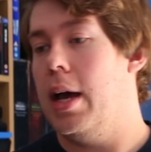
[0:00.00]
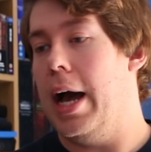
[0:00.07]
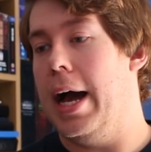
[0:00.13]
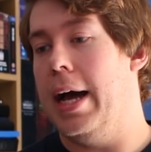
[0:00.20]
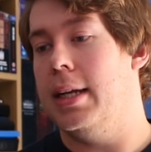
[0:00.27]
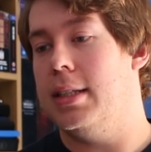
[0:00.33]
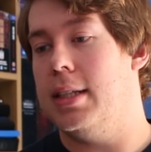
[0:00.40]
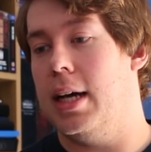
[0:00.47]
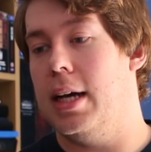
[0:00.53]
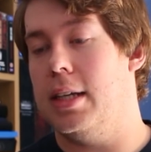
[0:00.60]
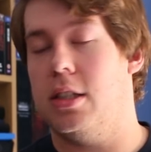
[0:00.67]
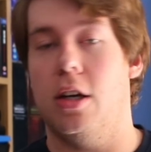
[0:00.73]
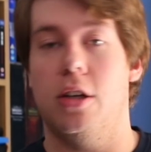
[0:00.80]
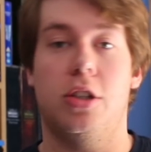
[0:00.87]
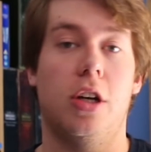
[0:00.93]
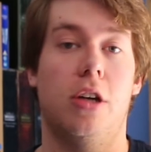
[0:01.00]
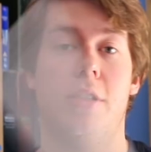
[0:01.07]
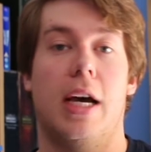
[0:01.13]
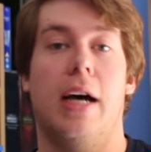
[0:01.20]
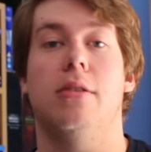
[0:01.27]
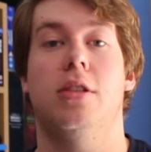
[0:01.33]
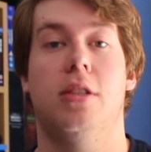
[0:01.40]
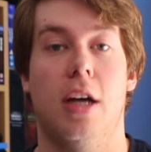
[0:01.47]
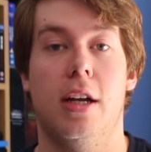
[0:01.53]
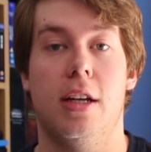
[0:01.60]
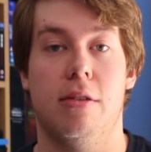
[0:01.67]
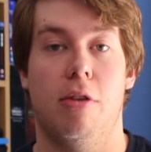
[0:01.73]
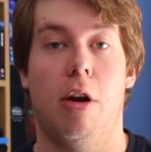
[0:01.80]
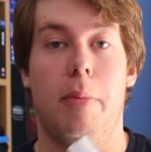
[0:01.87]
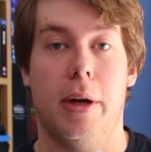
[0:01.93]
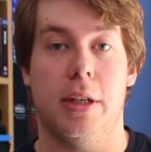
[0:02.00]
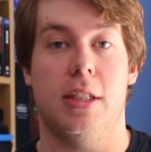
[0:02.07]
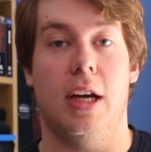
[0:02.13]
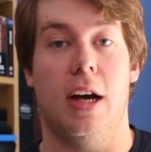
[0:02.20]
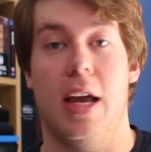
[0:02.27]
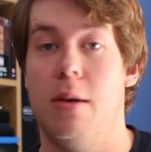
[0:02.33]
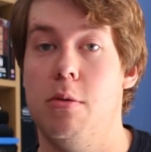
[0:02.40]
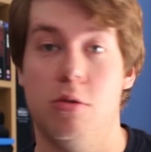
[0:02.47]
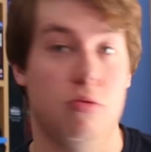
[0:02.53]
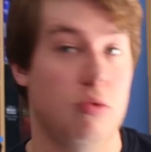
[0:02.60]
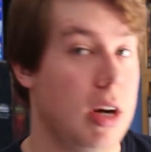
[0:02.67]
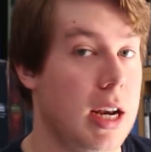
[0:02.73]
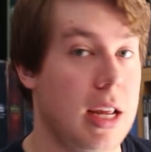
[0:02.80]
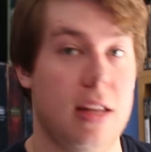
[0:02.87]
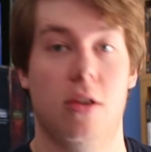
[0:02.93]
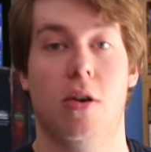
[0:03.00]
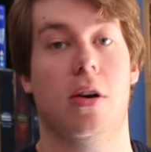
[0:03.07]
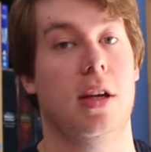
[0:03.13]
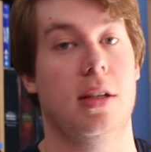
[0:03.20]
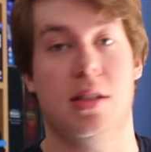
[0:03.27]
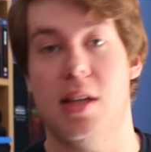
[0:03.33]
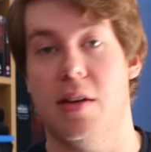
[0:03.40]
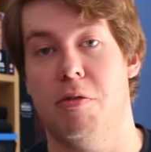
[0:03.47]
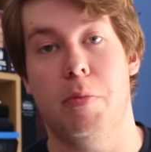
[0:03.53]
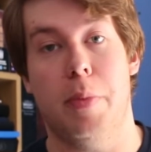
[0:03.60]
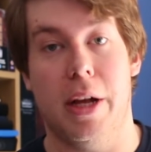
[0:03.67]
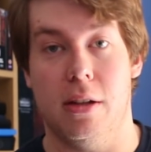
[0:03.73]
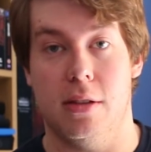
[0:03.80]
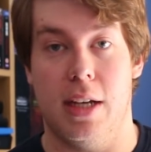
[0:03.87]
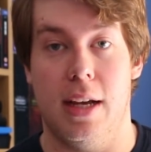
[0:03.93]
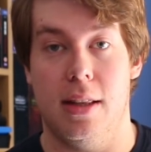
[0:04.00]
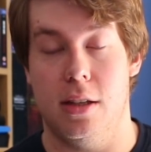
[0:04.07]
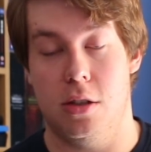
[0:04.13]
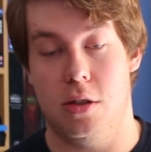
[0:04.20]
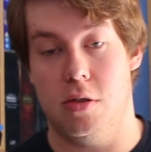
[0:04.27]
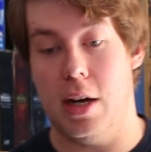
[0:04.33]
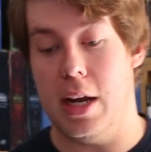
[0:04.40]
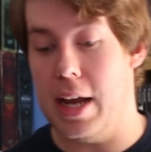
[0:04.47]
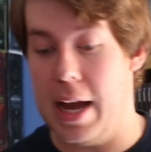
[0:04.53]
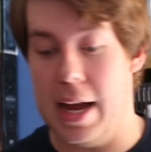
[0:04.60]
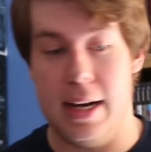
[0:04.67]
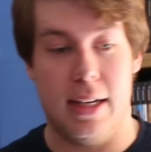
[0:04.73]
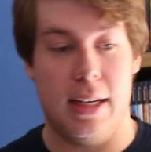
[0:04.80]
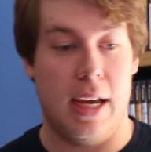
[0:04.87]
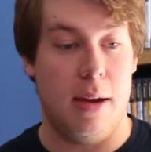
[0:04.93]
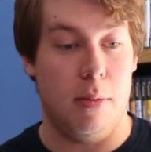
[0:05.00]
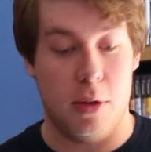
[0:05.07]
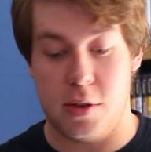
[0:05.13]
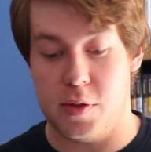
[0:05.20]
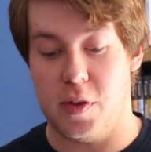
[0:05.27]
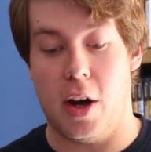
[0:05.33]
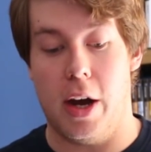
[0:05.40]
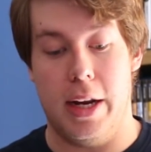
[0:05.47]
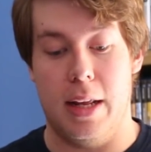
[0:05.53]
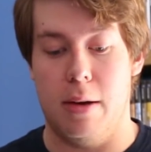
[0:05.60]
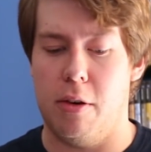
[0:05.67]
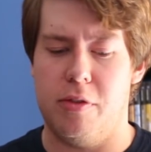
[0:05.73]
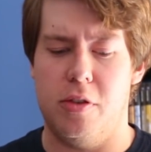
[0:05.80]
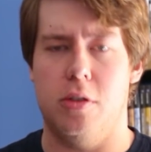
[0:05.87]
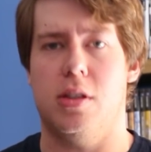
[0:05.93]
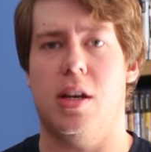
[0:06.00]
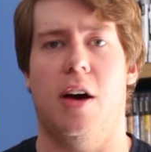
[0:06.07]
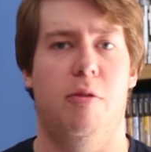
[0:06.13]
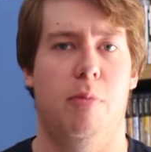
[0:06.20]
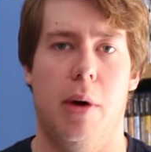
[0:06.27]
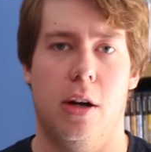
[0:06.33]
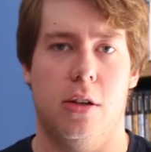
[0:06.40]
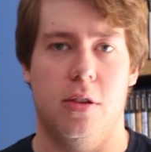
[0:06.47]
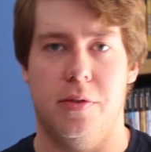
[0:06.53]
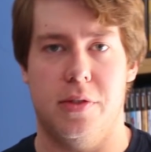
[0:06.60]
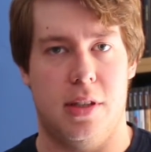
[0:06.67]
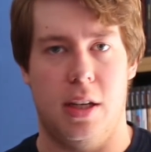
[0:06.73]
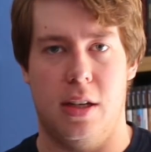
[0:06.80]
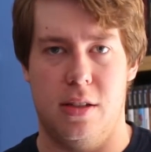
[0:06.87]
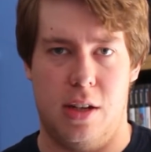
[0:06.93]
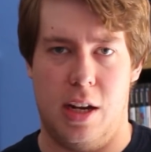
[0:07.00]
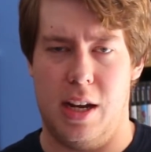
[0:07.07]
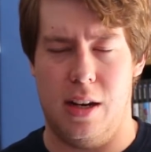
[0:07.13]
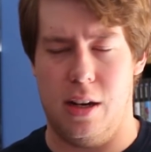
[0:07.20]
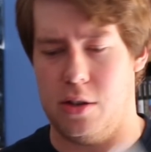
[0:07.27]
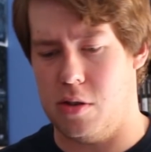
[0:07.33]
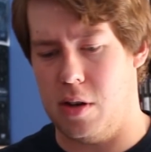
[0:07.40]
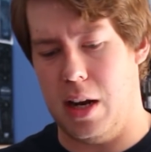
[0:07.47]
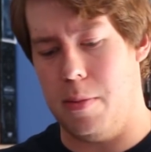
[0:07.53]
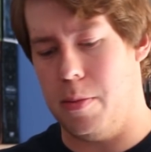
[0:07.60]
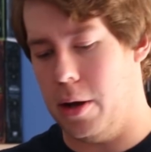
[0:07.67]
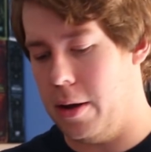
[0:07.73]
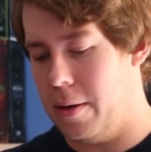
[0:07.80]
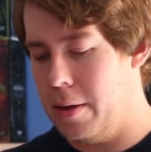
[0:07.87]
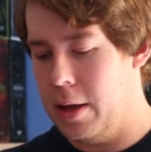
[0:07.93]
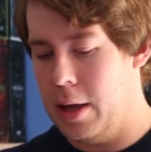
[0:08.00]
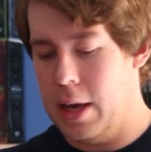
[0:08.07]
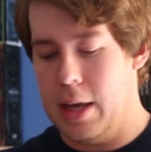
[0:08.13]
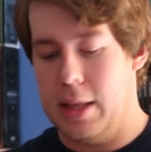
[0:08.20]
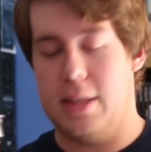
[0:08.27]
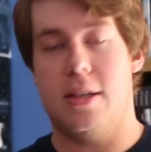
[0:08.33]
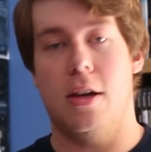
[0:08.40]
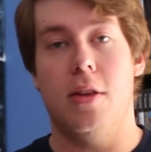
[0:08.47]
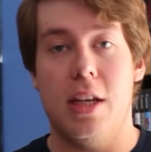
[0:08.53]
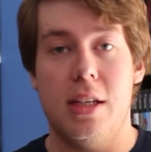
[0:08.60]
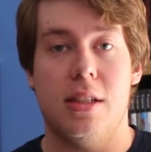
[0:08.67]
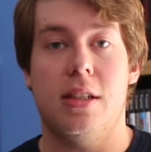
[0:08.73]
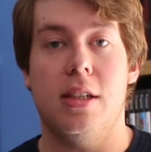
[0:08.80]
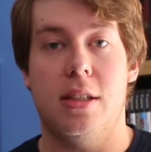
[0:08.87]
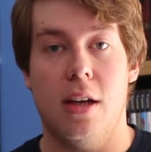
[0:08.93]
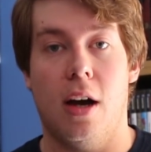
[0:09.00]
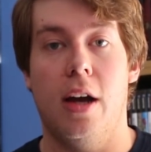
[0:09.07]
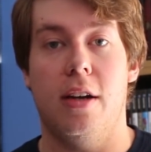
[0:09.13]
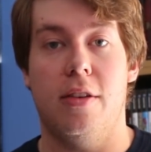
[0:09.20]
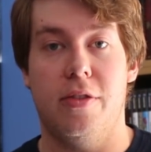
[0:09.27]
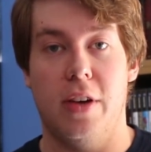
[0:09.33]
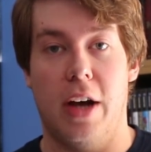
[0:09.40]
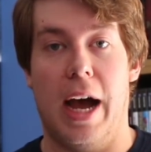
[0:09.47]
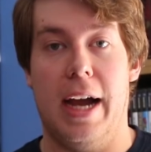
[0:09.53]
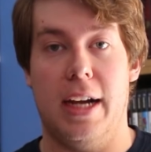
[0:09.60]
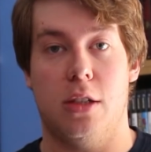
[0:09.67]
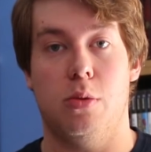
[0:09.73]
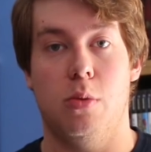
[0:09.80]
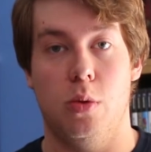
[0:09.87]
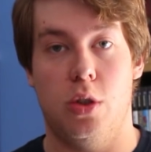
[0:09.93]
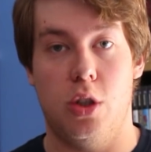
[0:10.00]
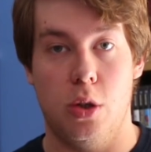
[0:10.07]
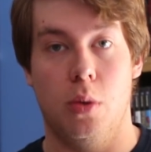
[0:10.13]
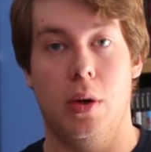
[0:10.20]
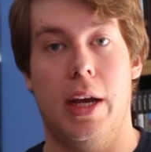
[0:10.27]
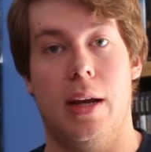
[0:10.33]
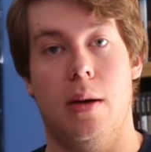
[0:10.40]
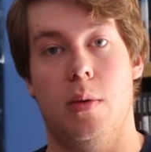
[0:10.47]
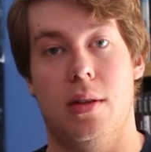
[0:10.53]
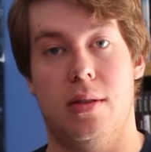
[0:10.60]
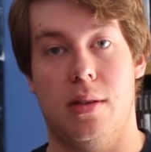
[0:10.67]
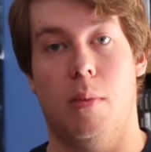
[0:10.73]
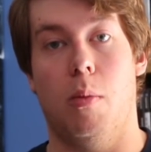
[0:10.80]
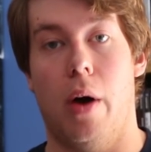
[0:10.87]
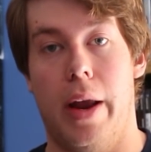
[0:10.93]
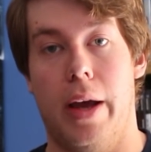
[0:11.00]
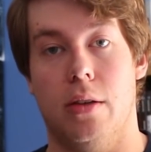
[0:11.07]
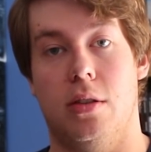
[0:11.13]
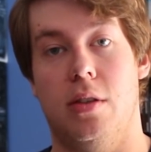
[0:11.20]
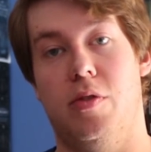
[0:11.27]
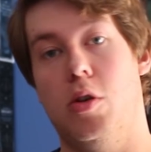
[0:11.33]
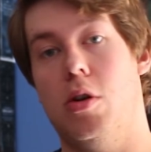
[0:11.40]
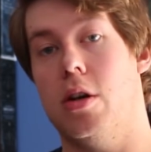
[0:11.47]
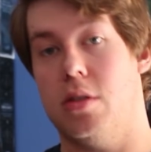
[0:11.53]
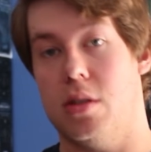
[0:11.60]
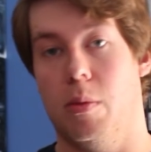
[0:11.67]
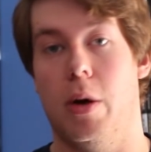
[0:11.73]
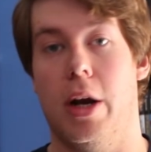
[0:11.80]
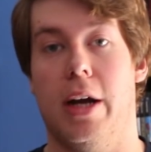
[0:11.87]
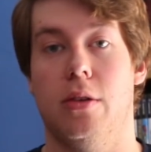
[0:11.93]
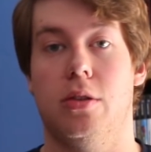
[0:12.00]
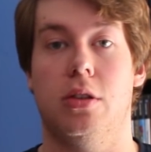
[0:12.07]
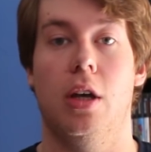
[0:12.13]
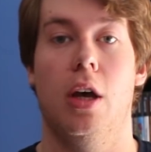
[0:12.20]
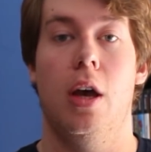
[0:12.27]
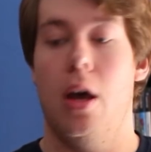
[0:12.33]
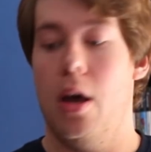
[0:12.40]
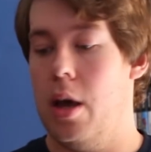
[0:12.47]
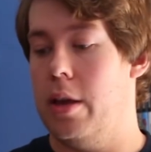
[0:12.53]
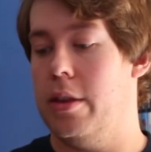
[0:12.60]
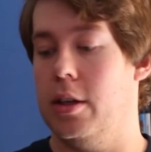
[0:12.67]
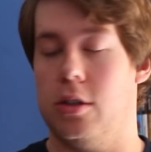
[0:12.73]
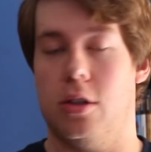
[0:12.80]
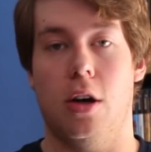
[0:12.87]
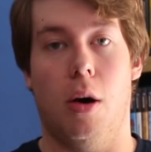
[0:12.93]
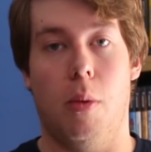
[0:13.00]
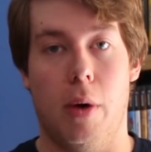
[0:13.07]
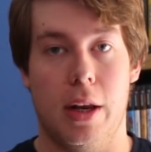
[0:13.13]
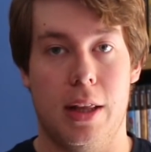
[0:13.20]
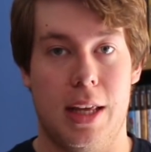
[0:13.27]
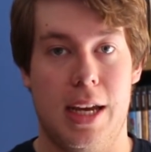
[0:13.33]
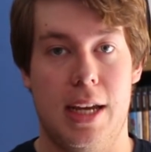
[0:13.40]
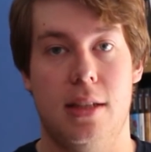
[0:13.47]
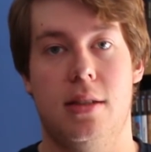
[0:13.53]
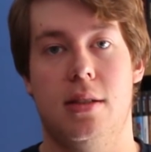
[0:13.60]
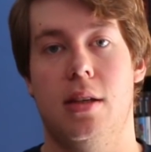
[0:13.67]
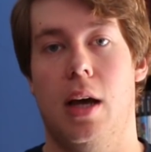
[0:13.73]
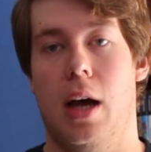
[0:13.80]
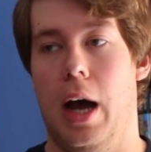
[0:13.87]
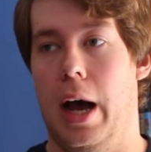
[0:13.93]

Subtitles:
and so it shows how sturdy and robust they are. He was really knocking 7 bells out of this tree, and it was fine. There were a few scuff marks obviously because you're hitting a tree, but so these are designed for actual dueling with someone else. If you know someone else that's got one of these,